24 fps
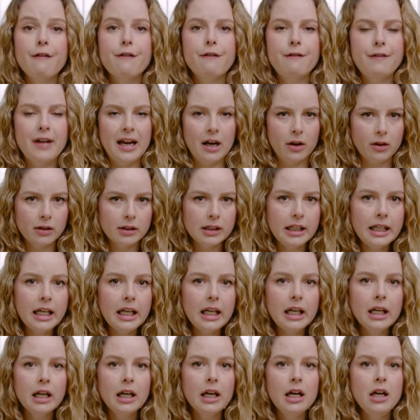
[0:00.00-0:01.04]
fairly.
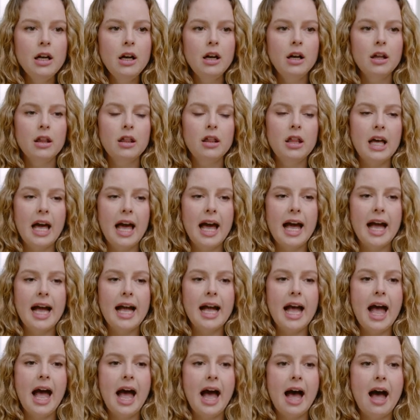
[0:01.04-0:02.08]
They
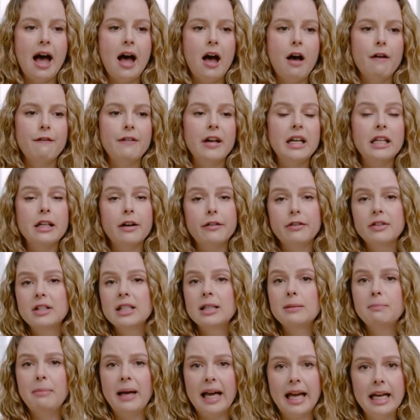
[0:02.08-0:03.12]
have enough
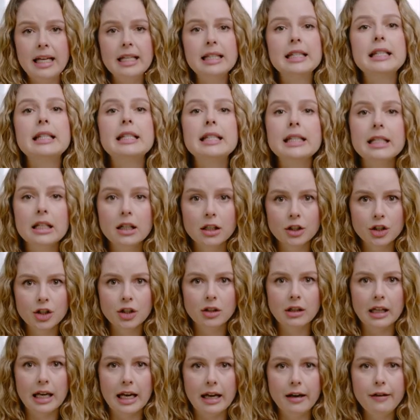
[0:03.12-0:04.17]
space to
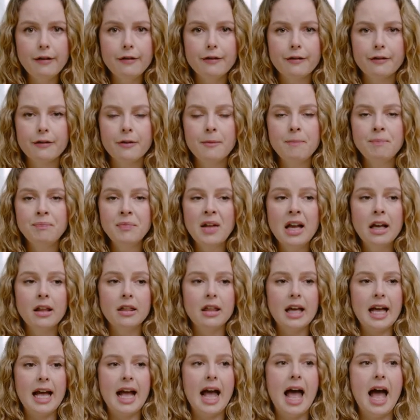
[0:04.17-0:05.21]
live.
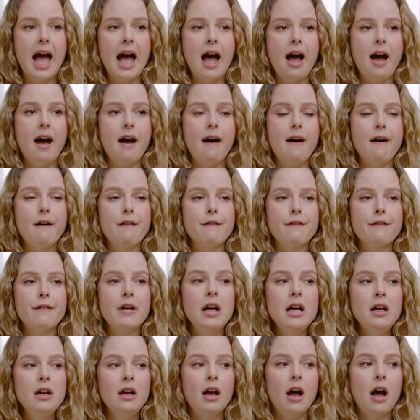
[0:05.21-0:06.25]
They have,
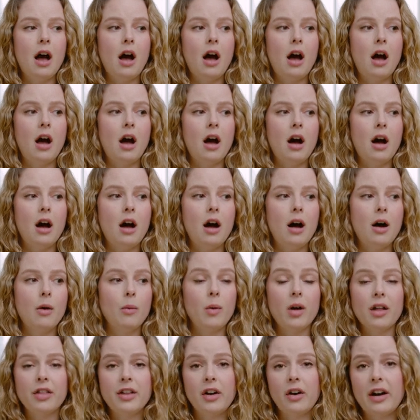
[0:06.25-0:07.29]

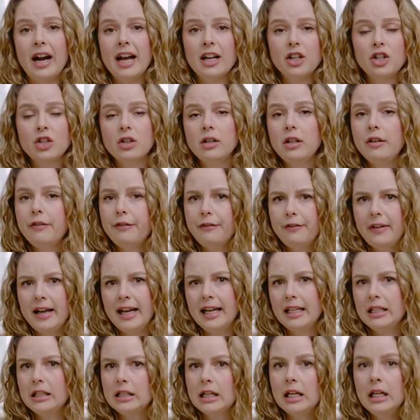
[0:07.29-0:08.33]
they're actually
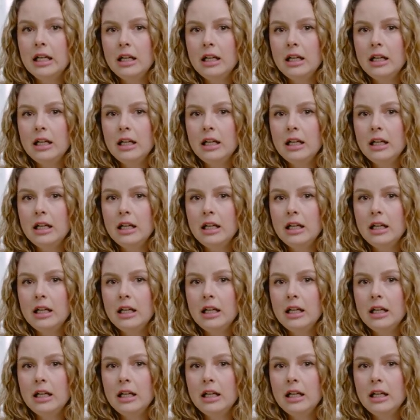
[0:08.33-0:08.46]
fed